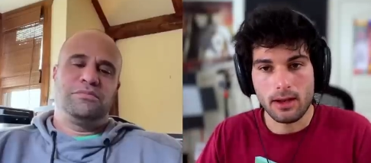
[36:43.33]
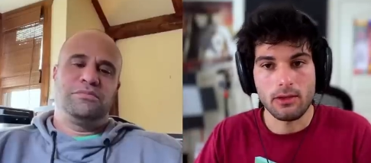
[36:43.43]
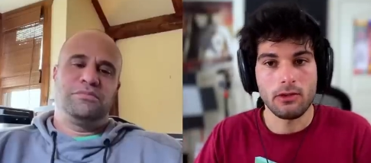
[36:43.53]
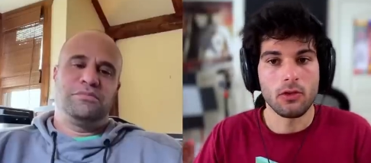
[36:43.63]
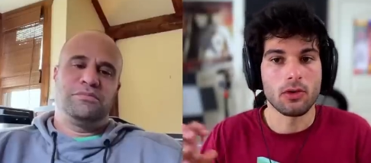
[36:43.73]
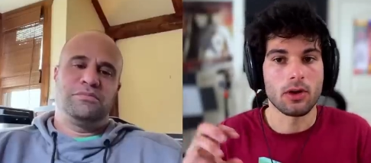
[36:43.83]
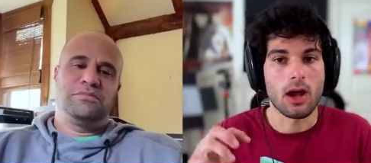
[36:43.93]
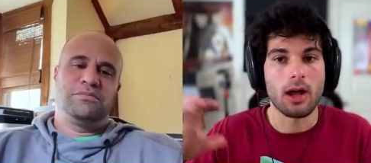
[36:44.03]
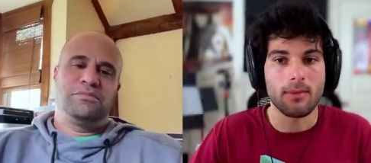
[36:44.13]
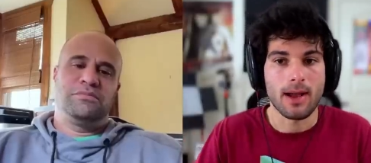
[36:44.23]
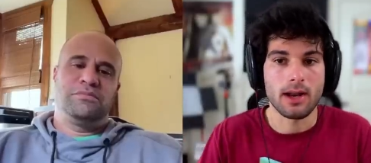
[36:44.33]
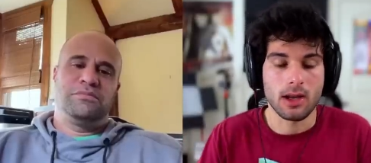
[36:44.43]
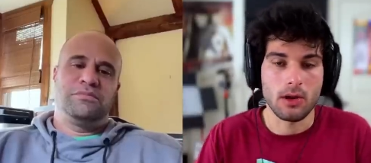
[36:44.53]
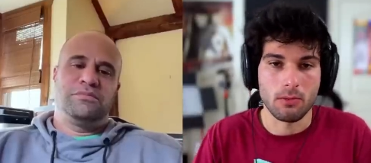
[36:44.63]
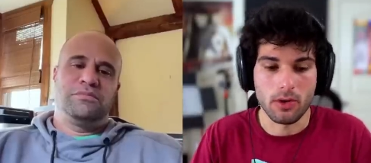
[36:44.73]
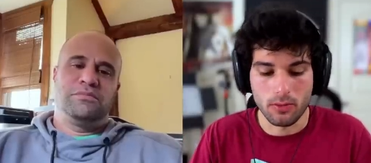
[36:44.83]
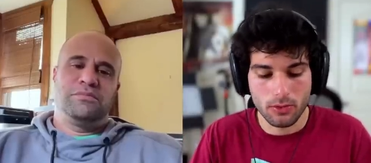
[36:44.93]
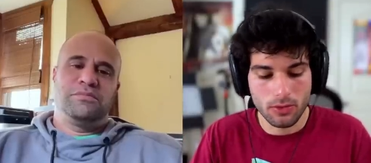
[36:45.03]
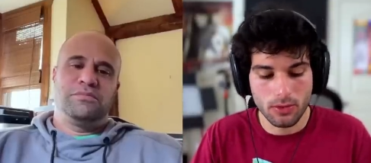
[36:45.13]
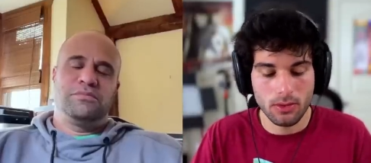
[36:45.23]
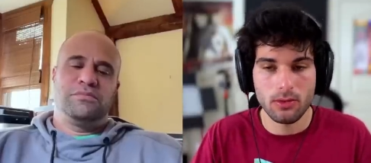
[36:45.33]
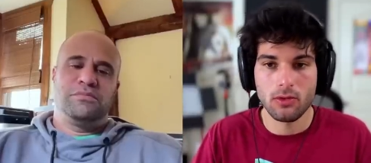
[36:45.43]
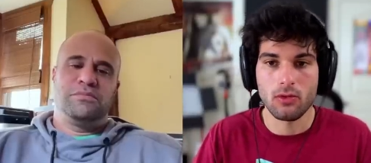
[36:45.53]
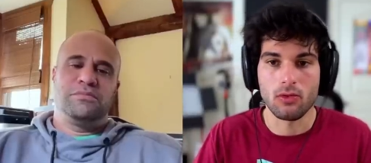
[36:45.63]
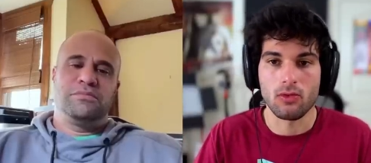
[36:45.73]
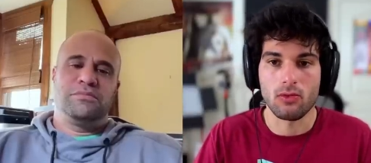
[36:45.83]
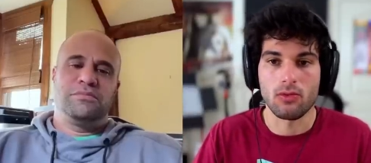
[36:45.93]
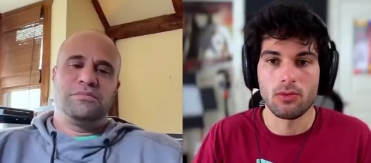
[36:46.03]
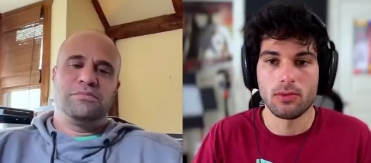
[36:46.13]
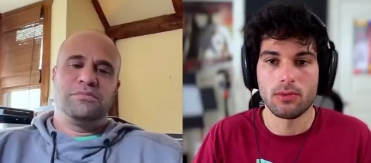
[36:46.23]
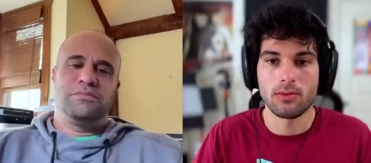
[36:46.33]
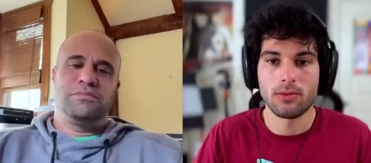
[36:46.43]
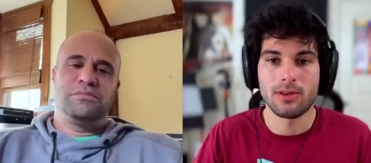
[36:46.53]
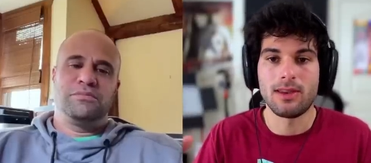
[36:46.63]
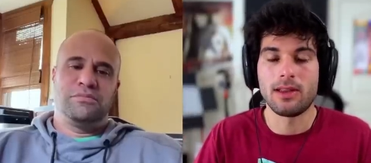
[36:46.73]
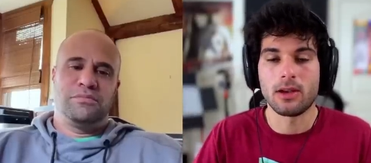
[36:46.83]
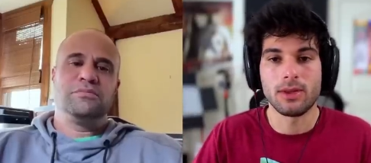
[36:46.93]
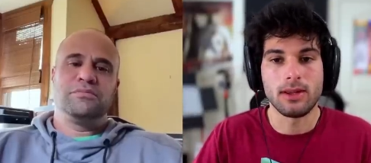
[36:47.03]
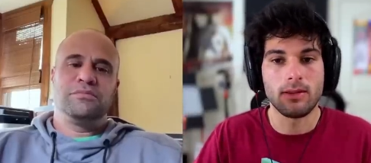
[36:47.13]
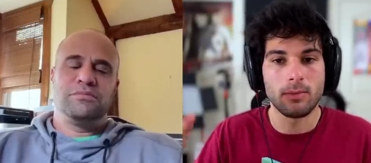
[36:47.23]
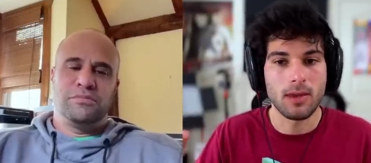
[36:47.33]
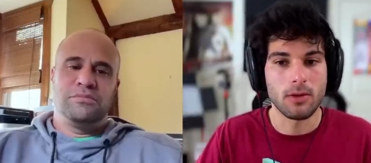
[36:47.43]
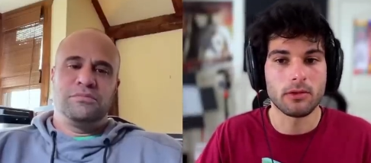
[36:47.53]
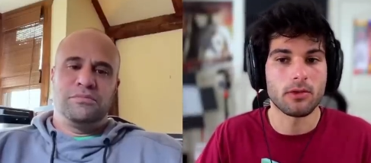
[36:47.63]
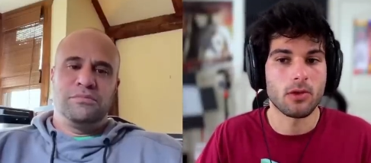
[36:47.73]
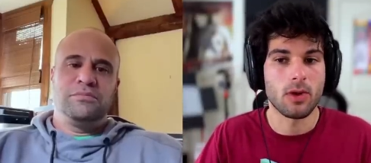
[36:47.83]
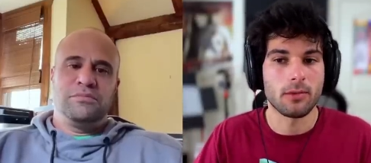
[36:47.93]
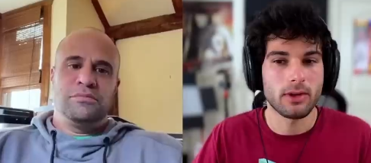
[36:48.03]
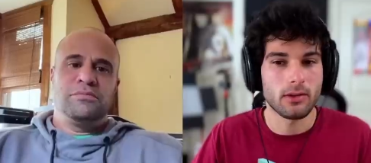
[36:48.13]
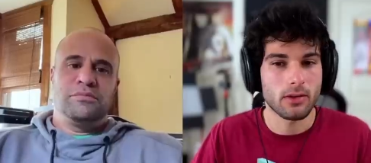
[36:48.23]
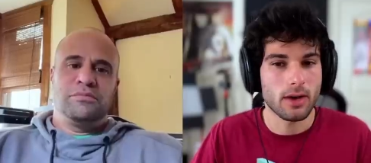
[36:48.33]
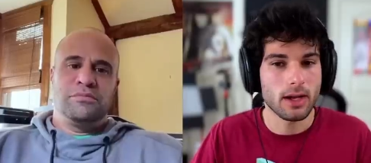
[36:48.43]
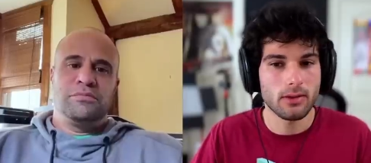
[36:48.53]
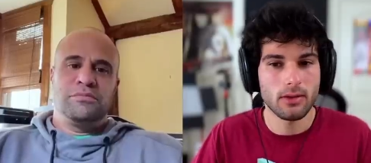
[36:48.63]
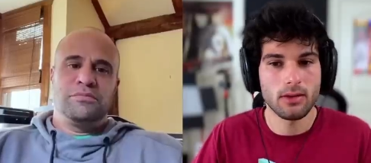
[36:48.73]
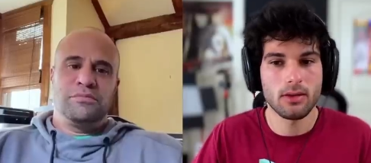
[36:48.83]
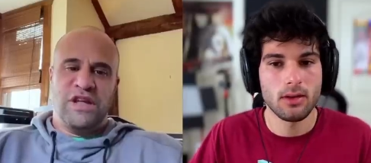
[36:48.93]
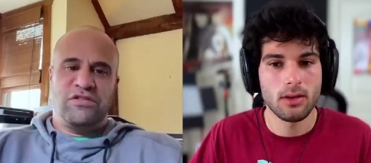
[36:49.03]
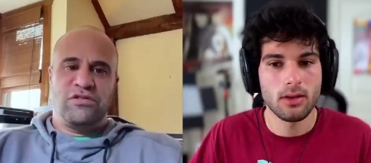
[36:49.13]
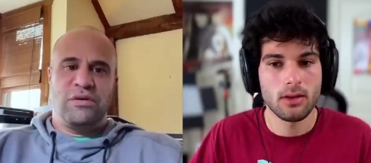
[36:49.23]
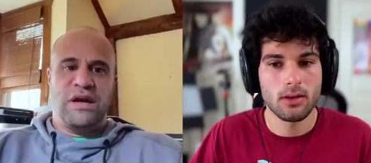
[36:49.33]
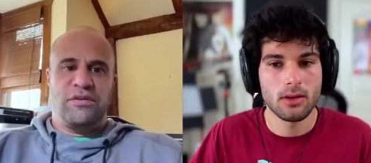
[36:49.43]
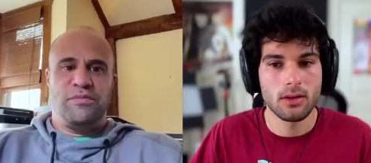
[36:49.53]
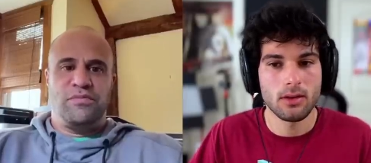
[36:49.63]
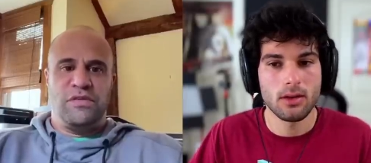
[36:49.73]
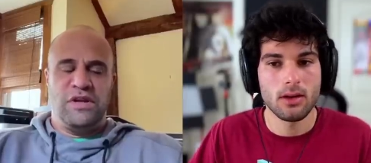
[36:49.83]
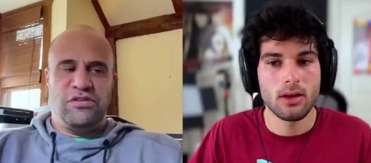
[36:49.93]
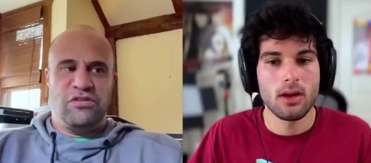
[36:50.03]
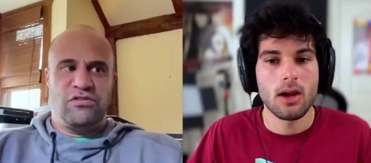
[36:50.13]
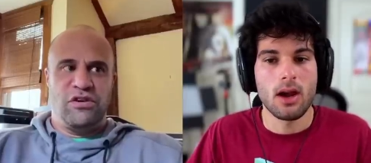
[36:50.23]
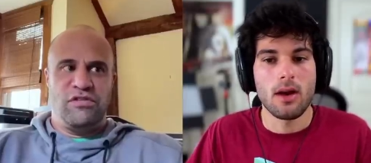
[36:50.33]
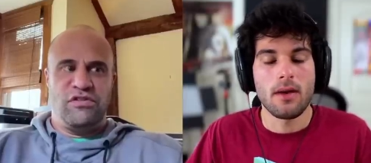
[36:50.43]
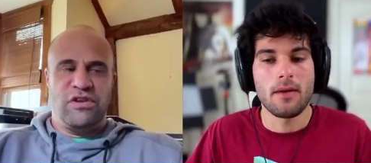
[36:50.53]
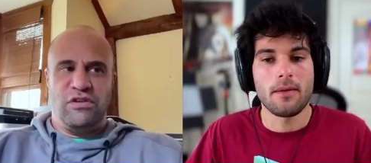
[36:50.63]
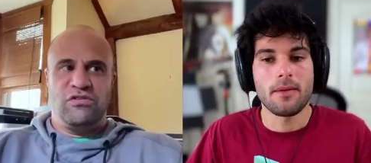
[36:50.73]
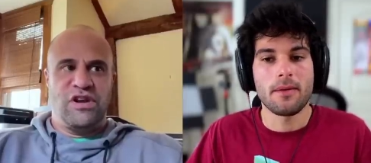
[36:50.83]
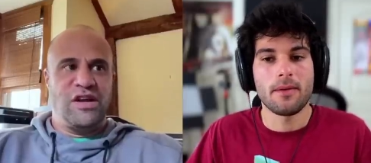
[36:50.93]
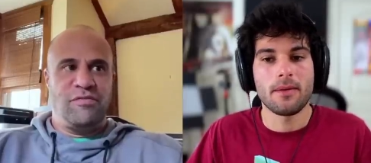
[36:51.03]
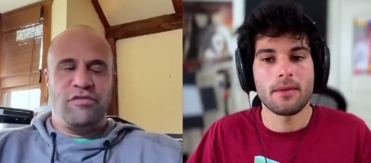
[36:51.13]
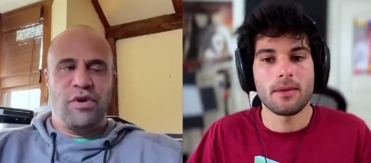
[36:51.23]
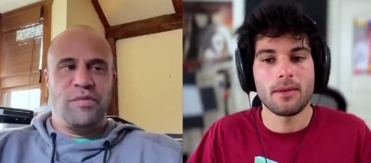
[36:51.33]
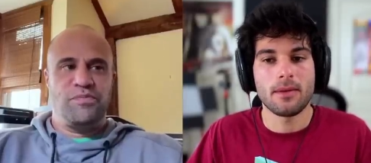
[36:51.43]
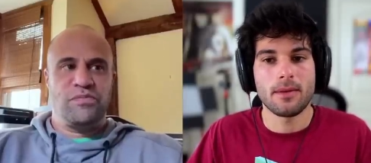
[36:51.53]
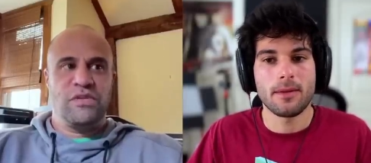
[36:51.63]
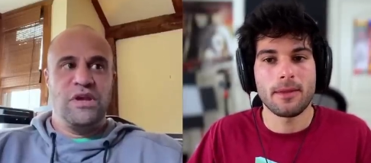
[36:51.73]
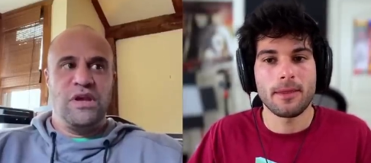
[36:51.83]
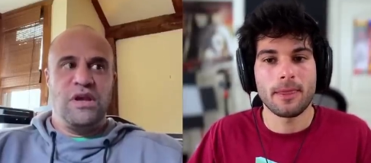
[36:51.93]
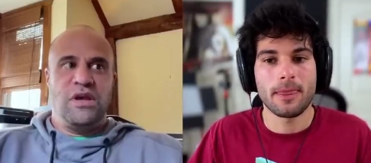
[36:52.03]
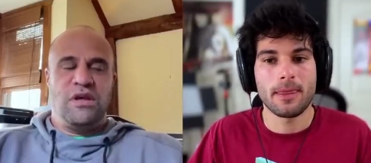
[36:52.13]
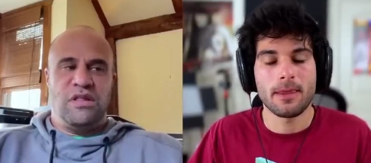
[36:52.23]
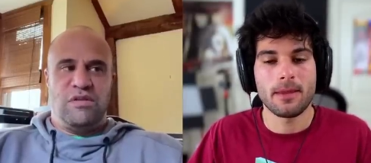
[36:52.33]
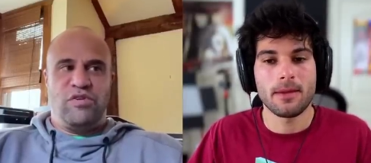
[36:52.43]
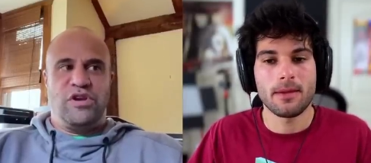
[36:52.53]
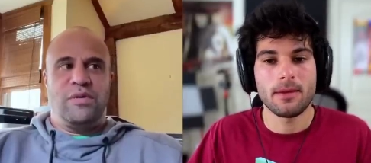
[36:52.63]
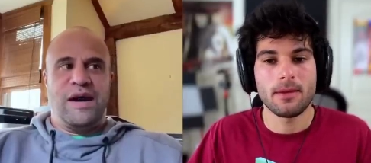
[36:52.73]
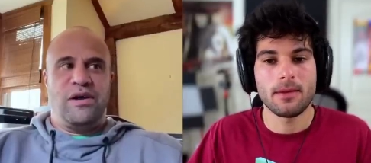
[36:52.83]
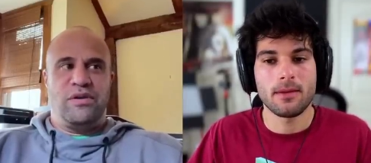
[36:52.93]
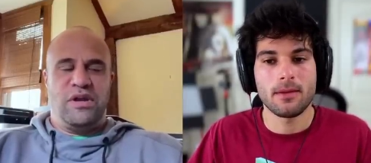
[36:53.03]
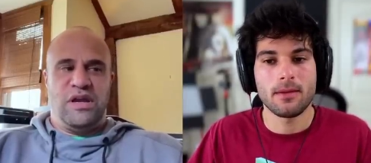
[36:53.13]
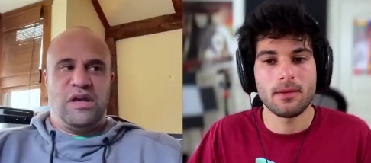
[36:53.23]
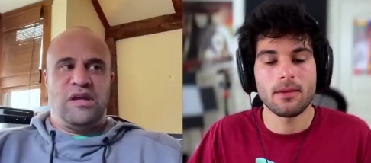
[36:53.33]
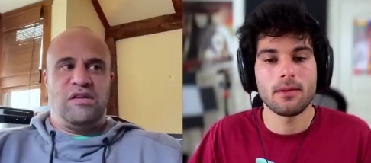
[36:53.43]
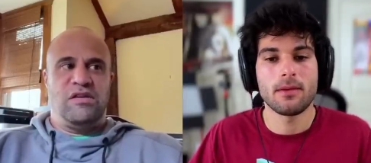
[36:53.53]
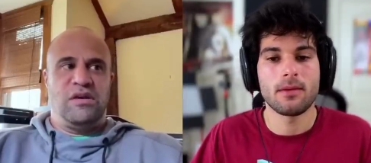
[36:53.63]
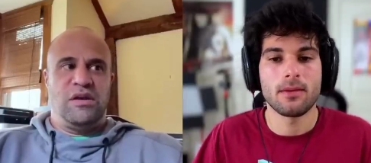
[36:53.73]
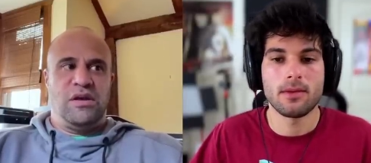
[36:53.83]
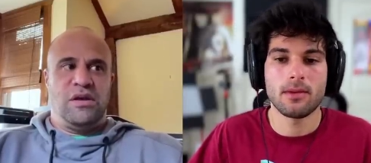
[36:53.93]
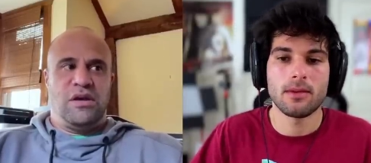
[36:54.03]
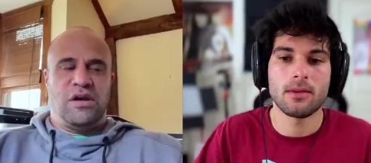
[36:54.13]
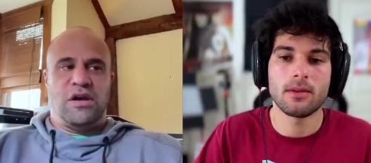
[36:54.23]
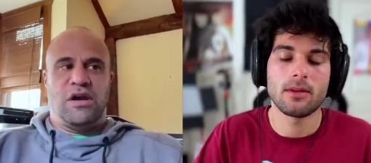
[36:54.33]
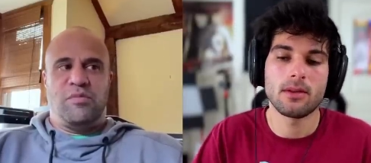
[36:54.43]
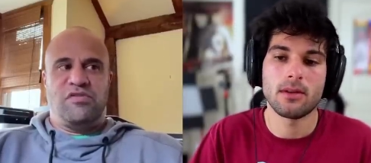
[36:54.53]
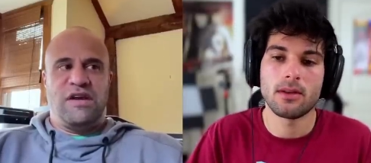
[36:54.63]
Speaker 1: is your automatic approach to dealing with these people searching websites, correct?
Speaker 2: That's correct. It's a service that you sign up for. Then we go out and uh, our